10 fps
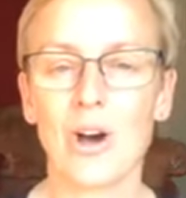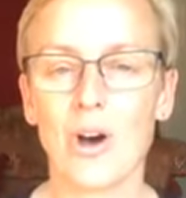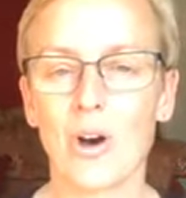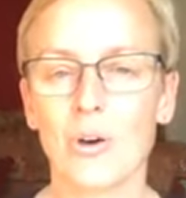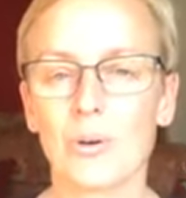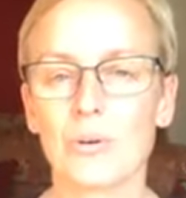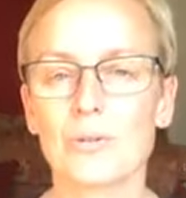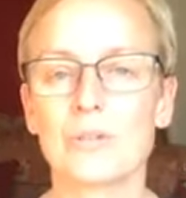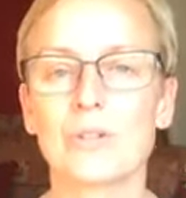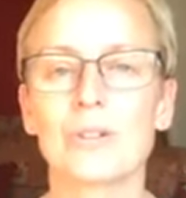hold.
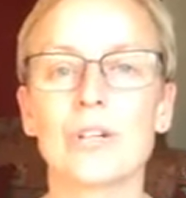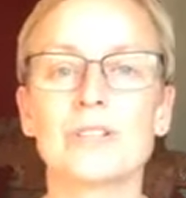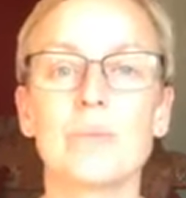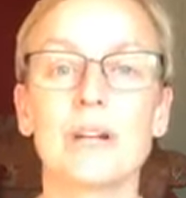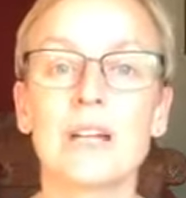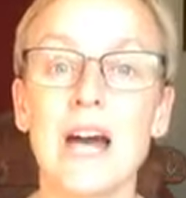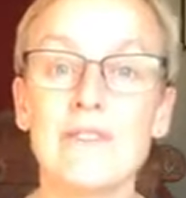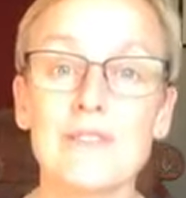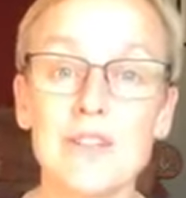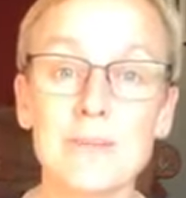Good, so we're gonna have
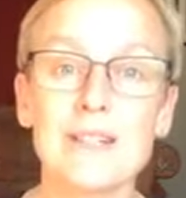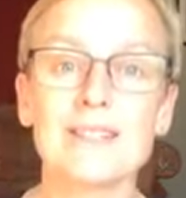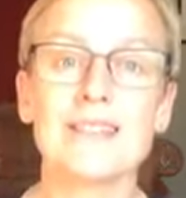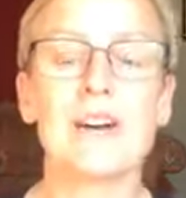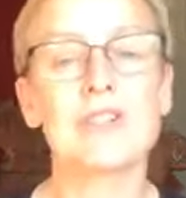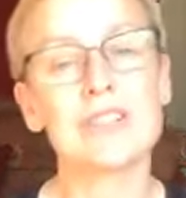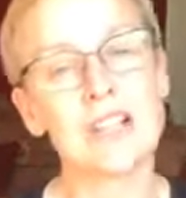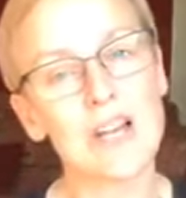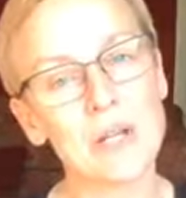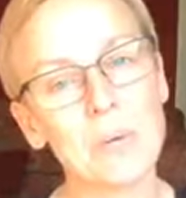a few minutes now, just
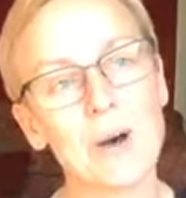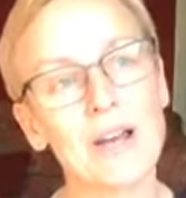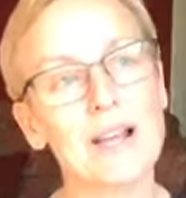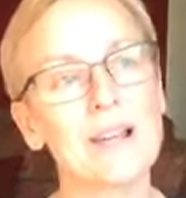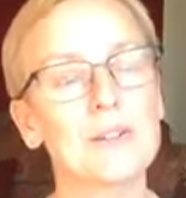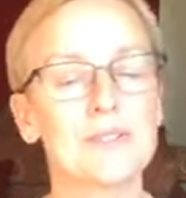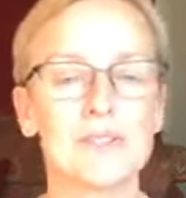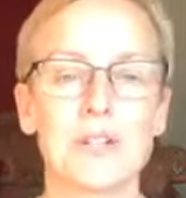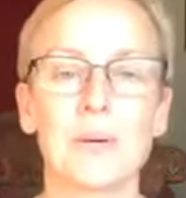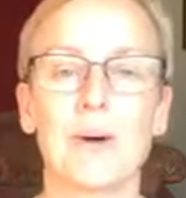lying quietly or
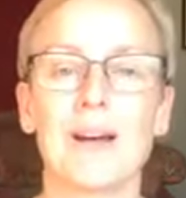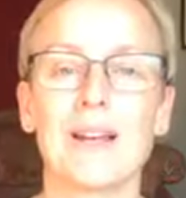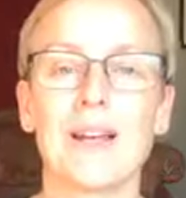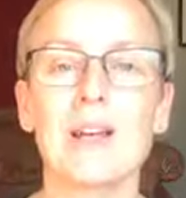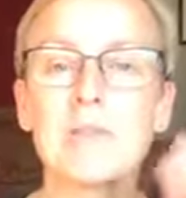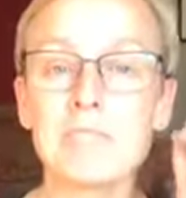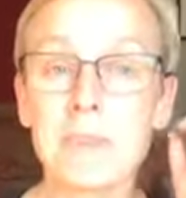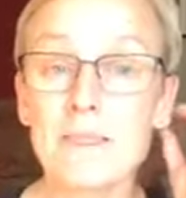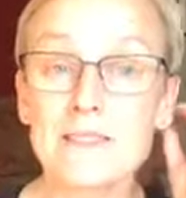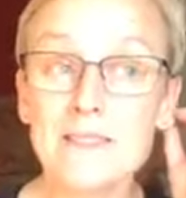sitting quietly.
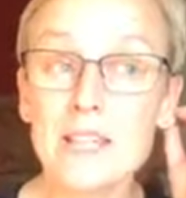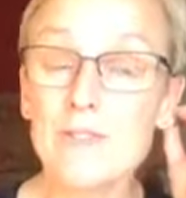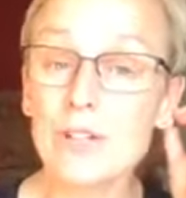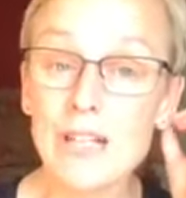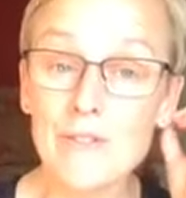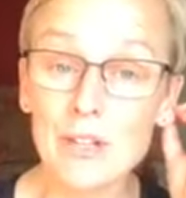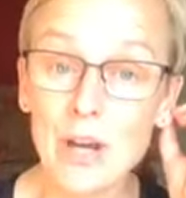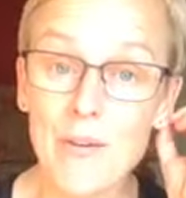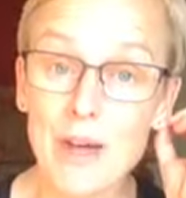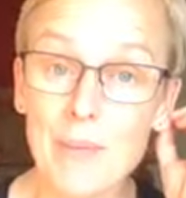See if you can have a go
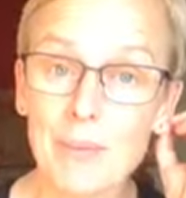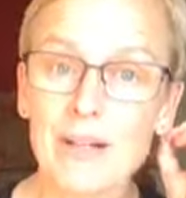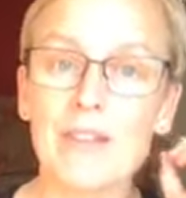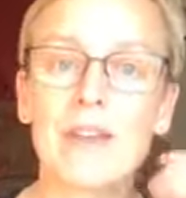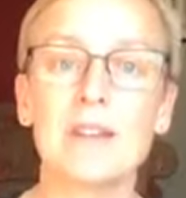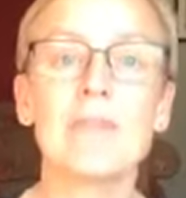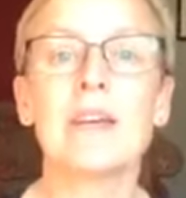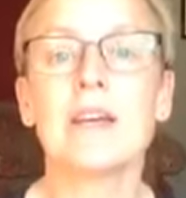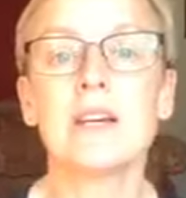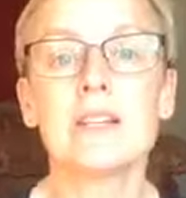at that breathing.
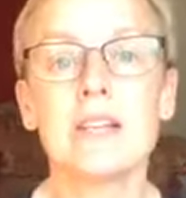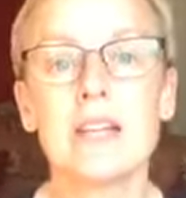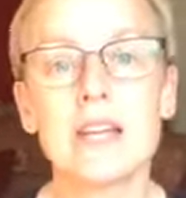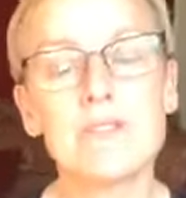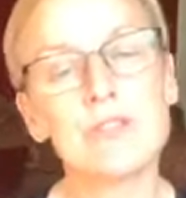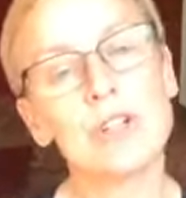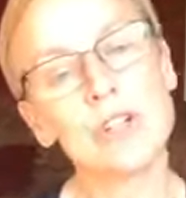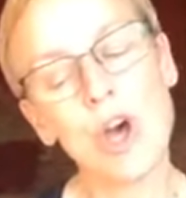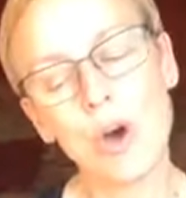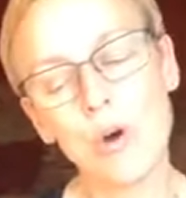If you can
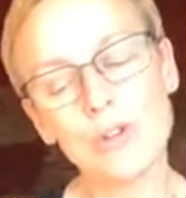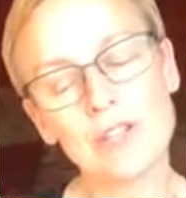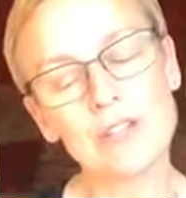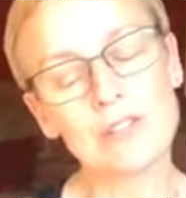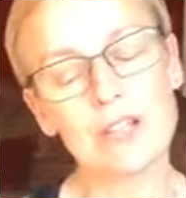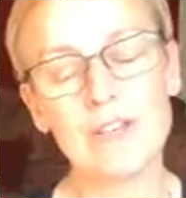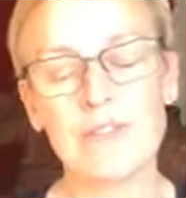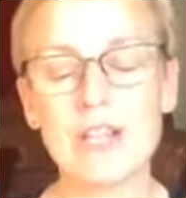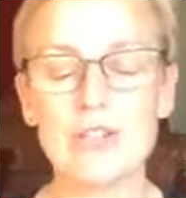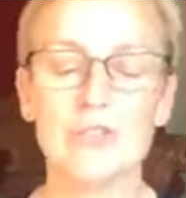hold it, if
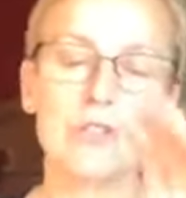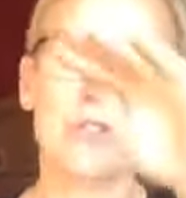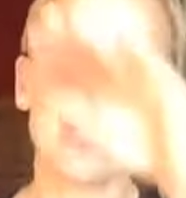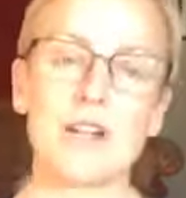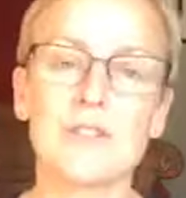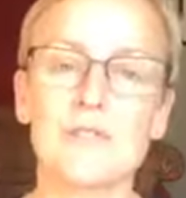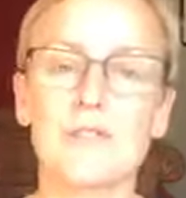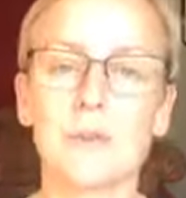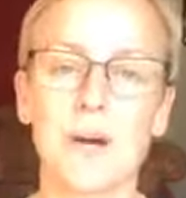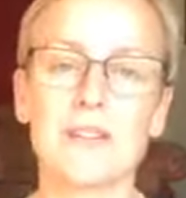each of your sides of the
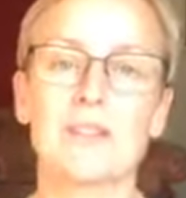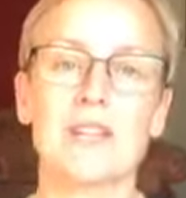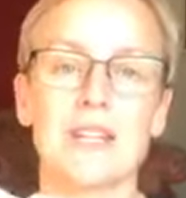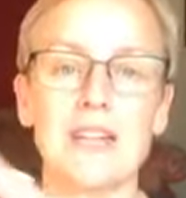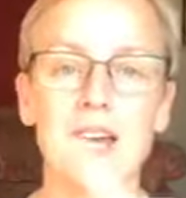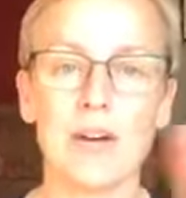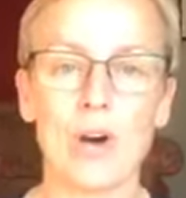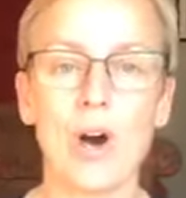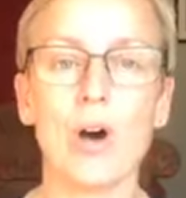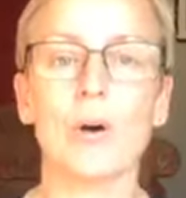square, so the inhale,
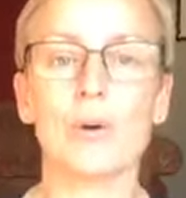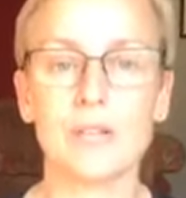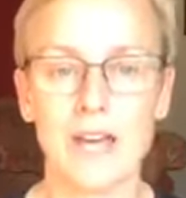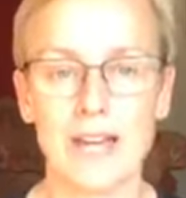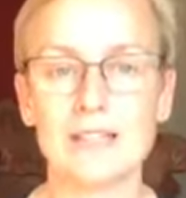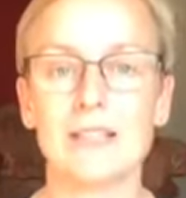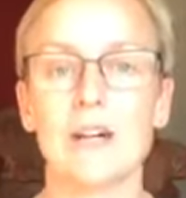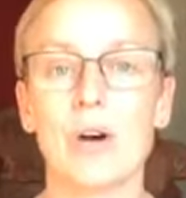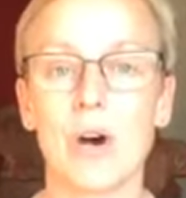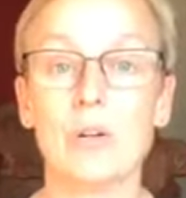hold,
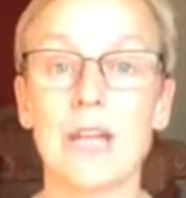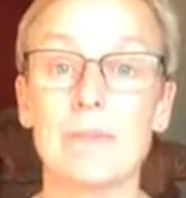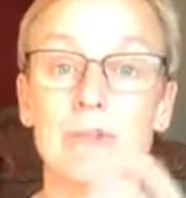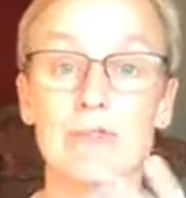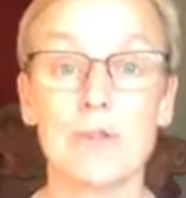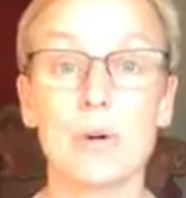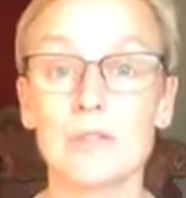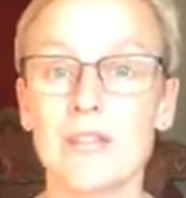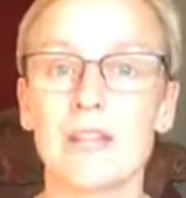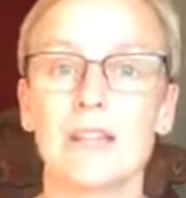exhale, hold can be four
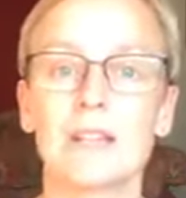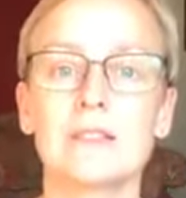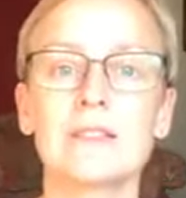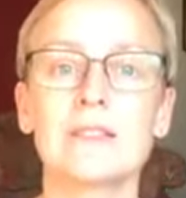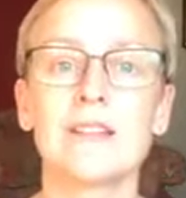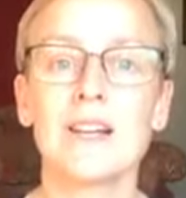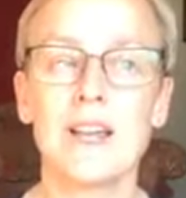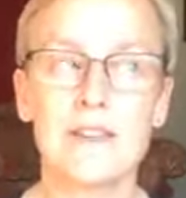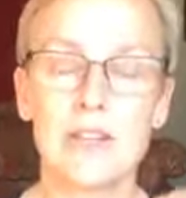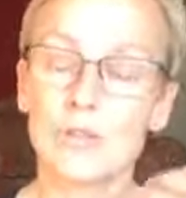seconds,
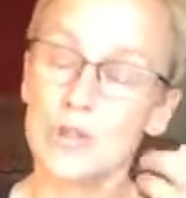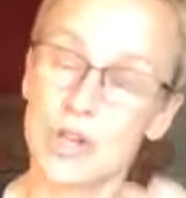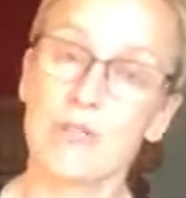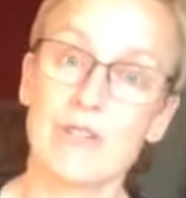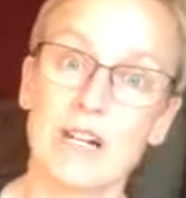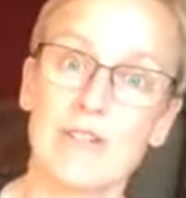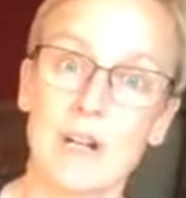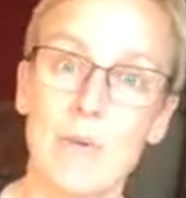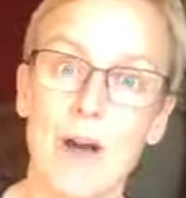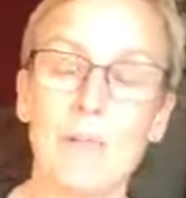then you're doing really, really
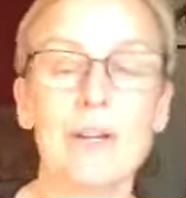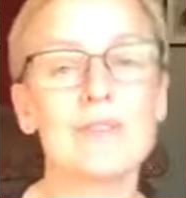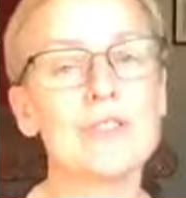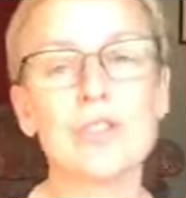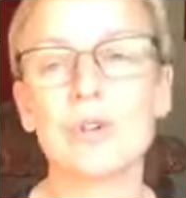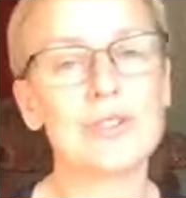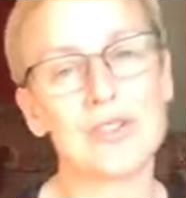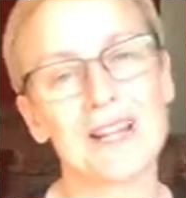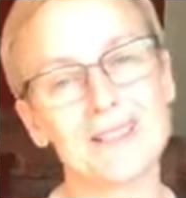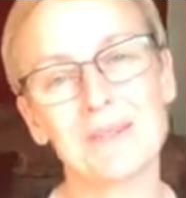well. But if it's shorter,
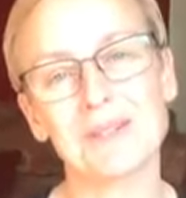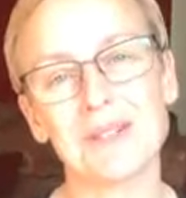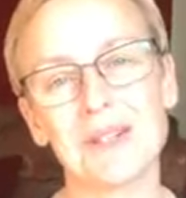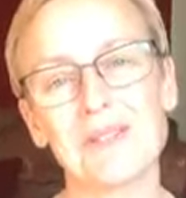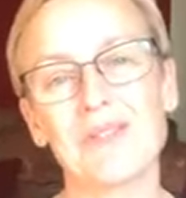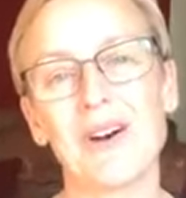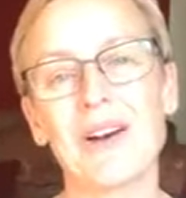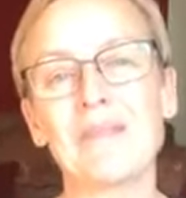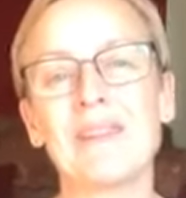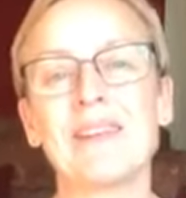that's absolutely
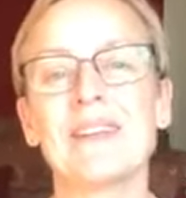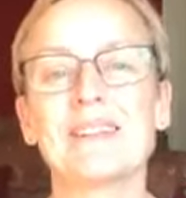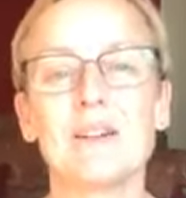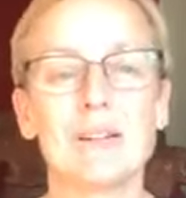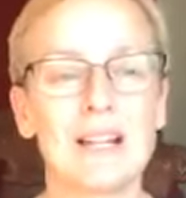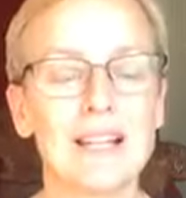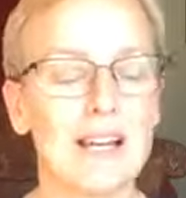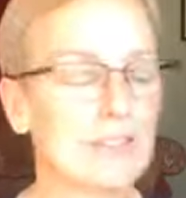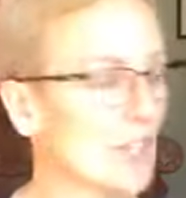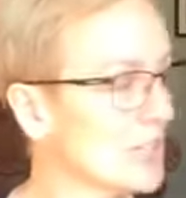fine. So I'm going to uh,
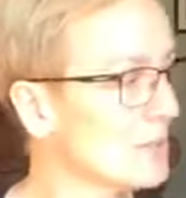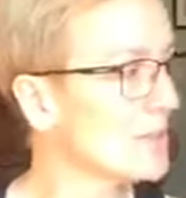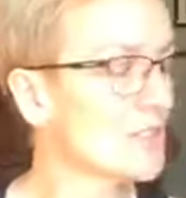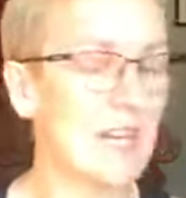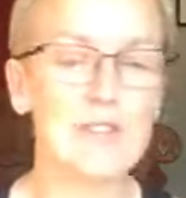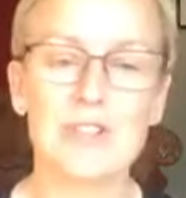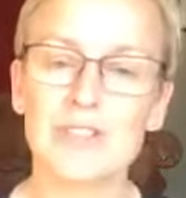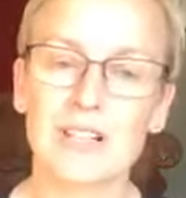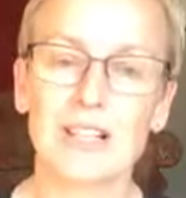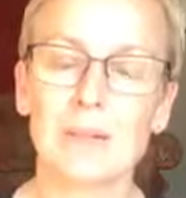turn the music down just
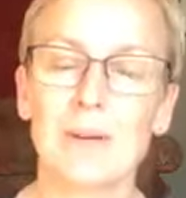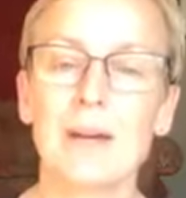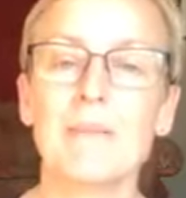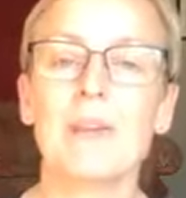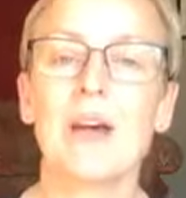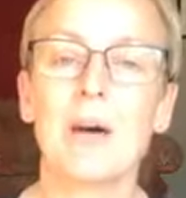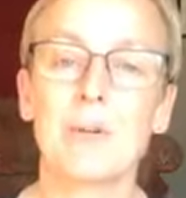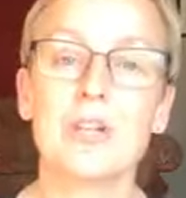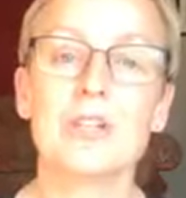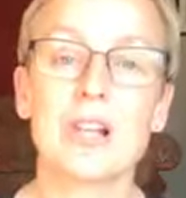a little bit. I want
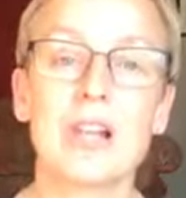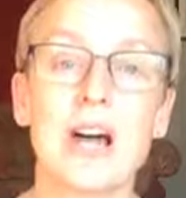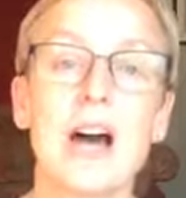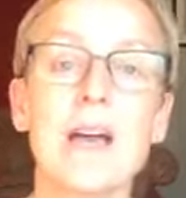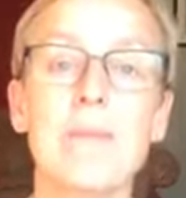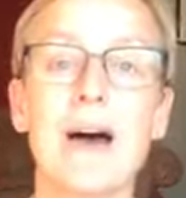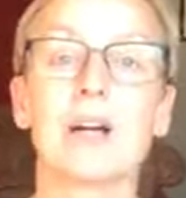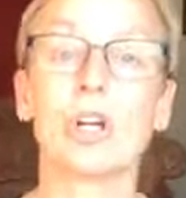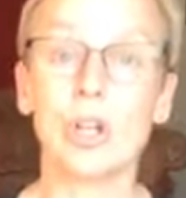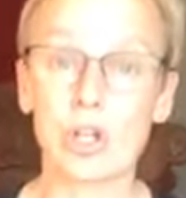you to lie back,
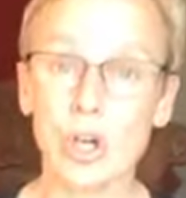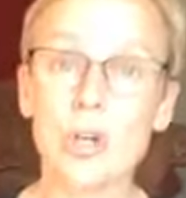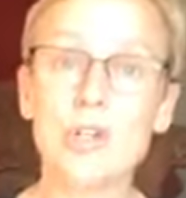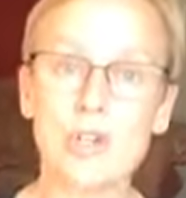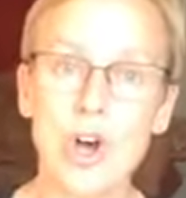close your